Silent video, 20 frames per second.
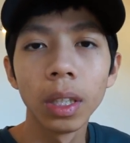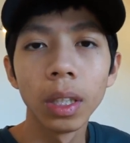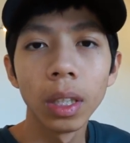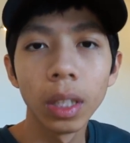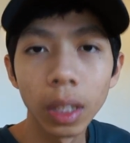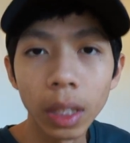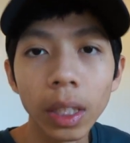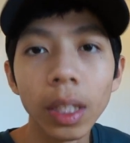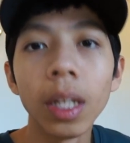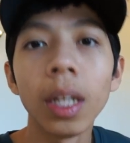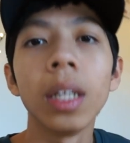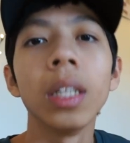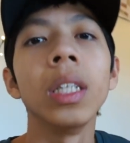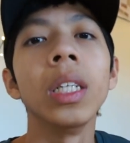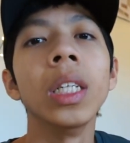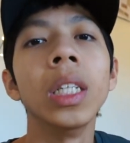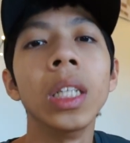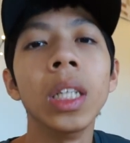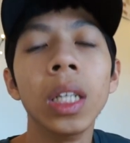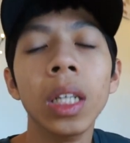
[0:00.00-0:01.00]
it's not
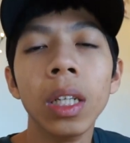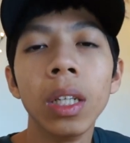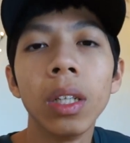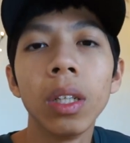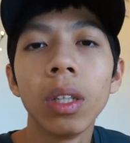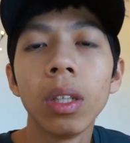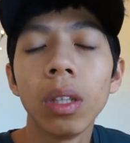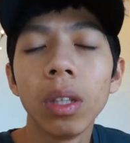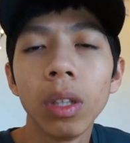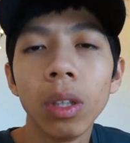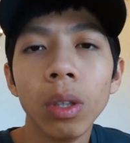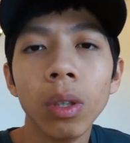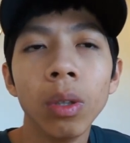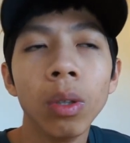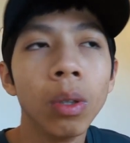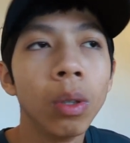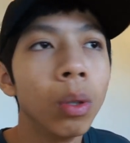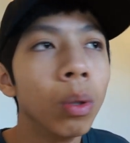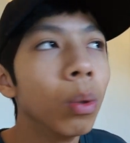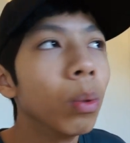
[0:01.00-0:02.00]
easy
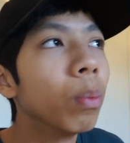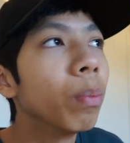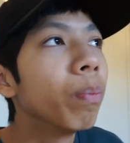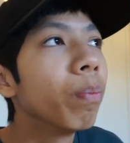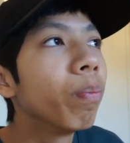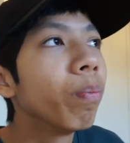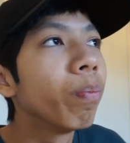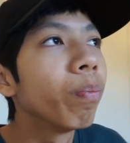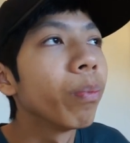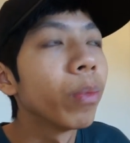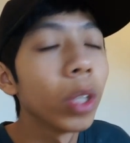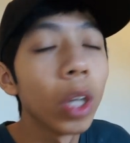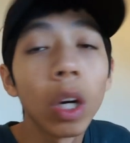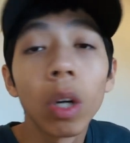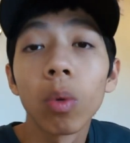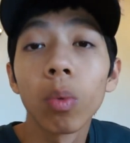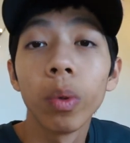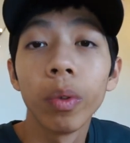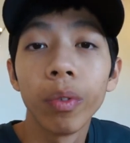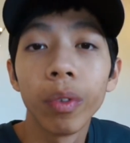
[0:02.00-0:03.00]
to
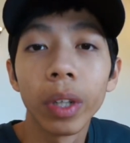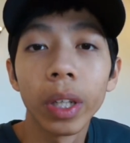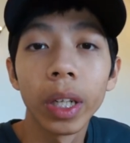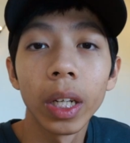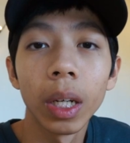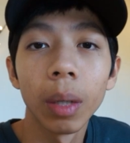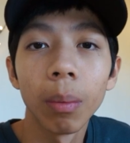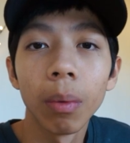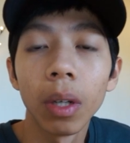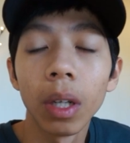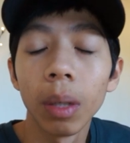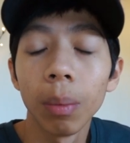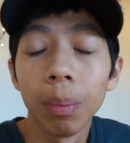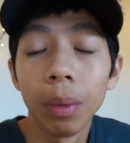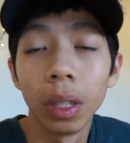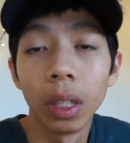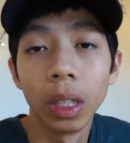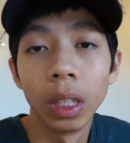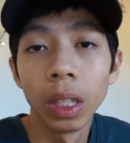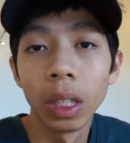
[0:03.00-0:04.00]
talk with your camera
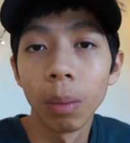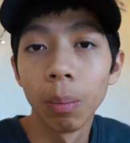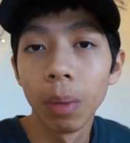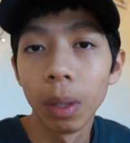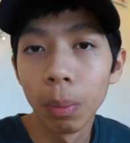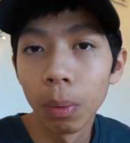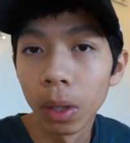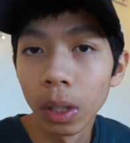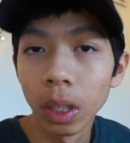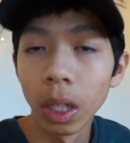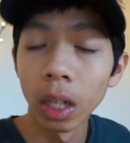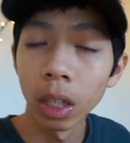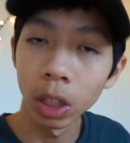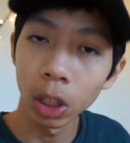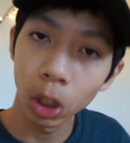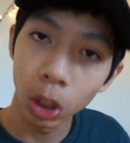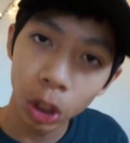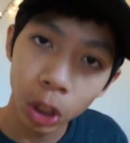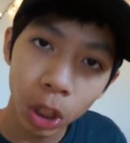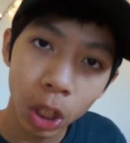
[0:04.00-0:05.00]
because some people are
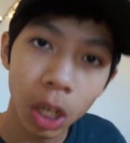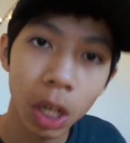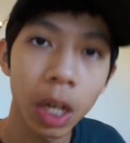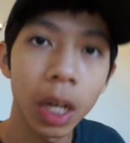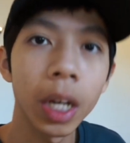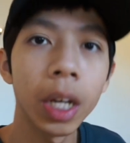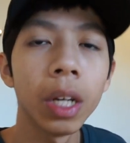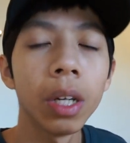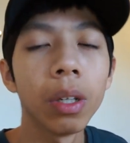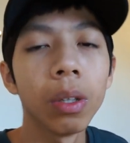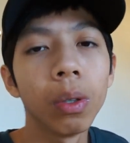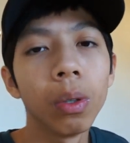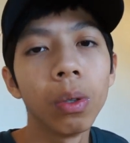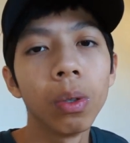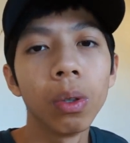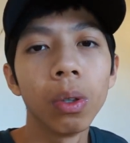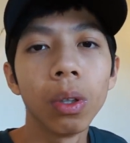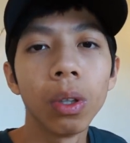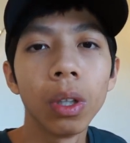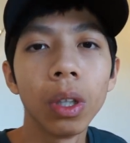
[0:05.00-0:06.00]
shy
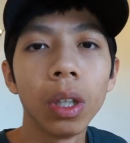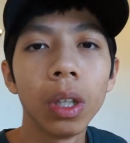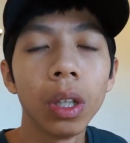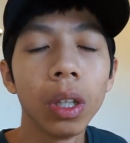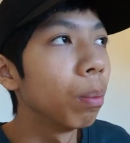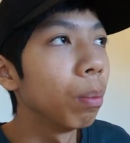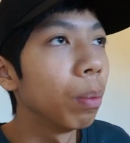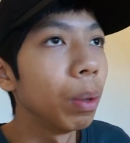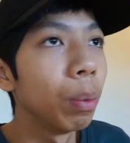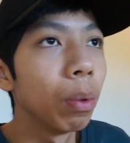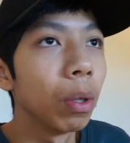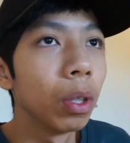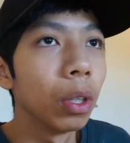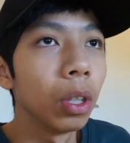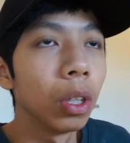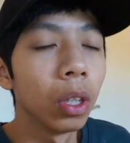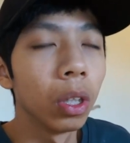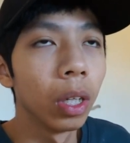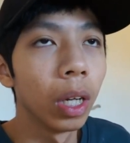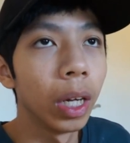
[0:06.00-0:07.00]
or people
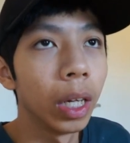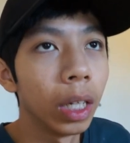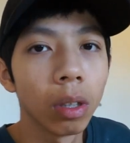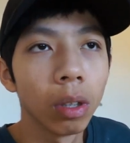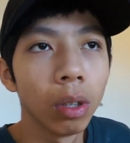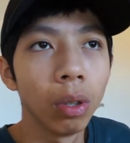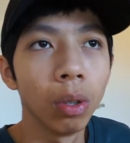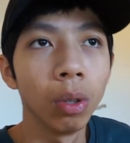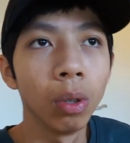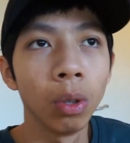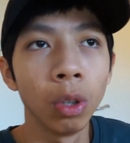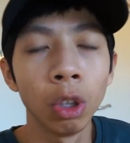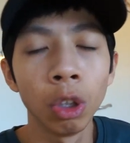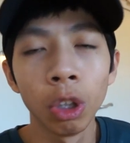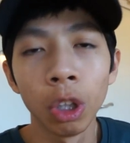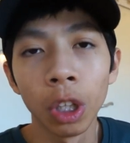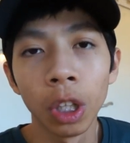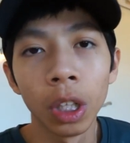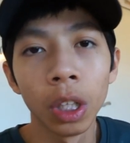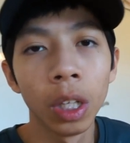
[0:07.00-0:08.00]
don't like to
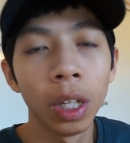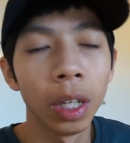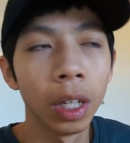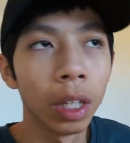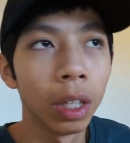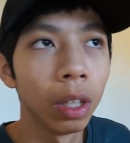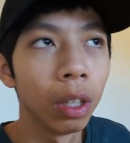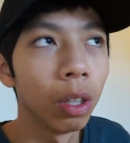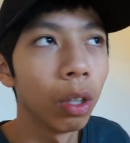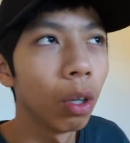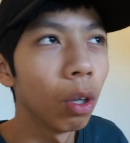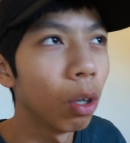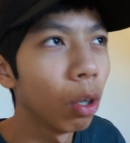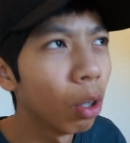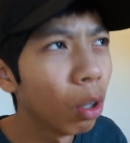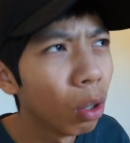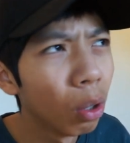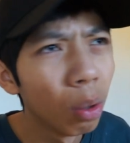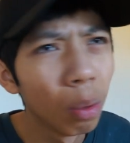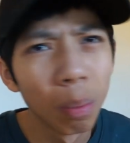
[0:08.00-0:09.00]
share their
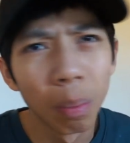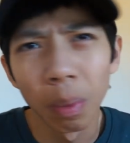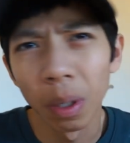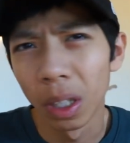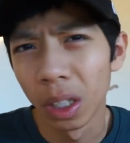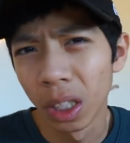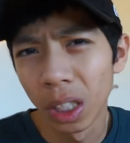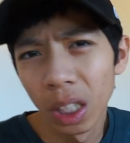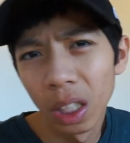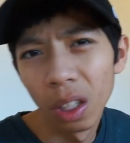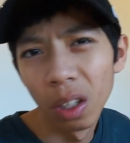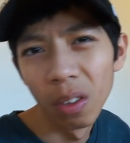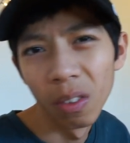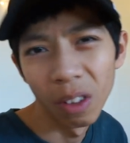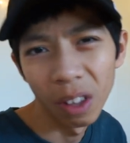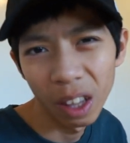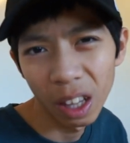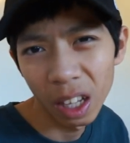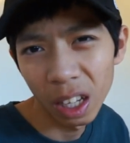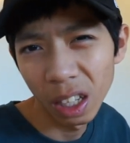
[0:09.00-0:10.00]
own personal
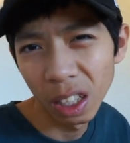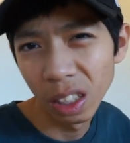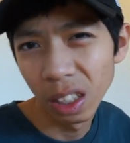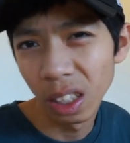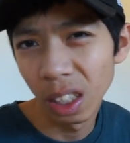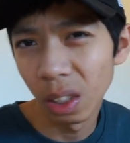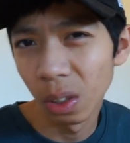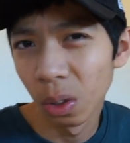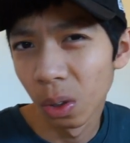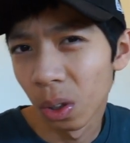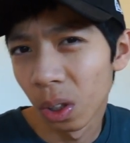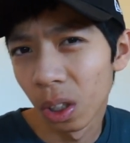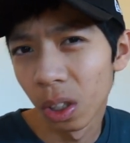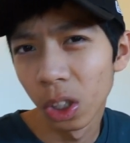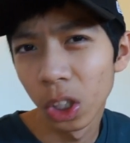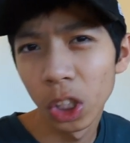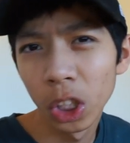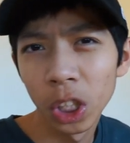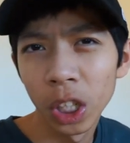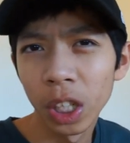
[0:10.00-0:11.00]
things or
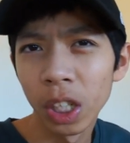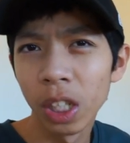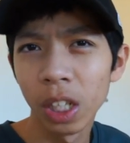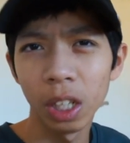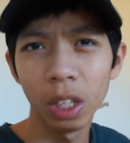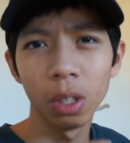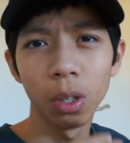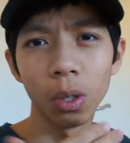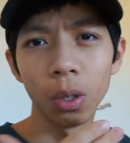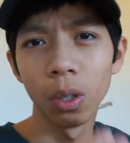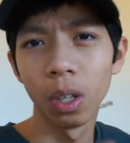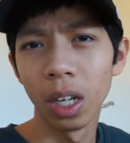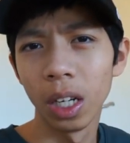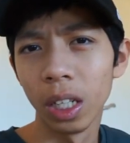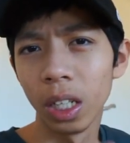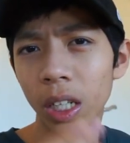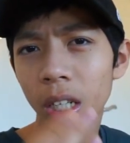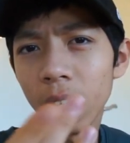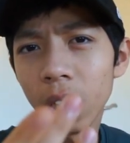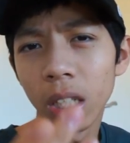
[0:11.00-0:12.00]
share their own
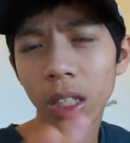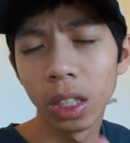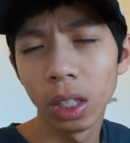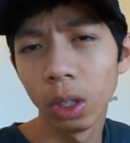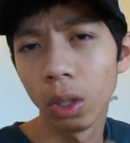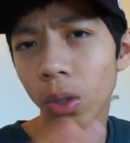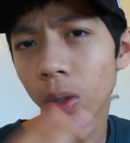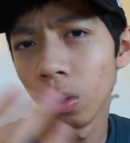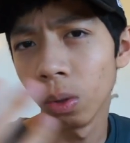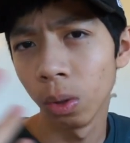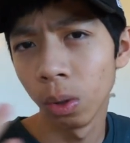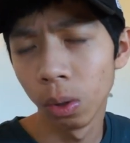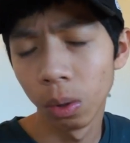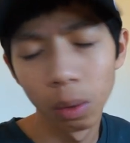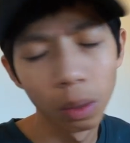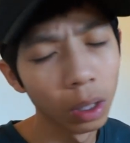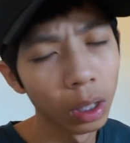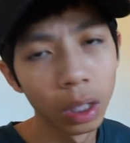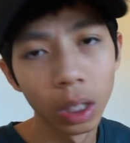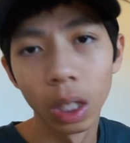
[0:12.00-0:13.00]
ideas to
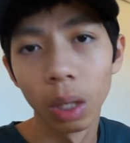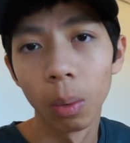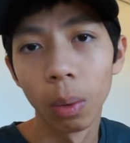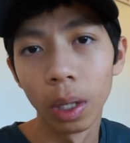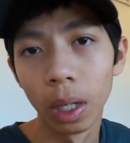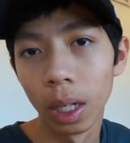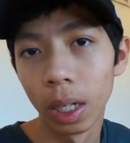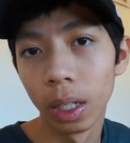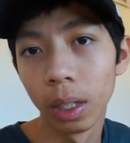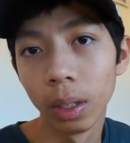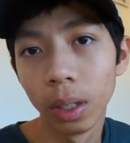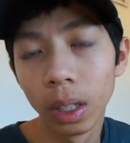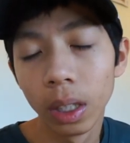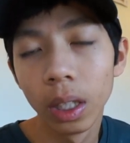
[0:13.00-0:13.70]
someone else.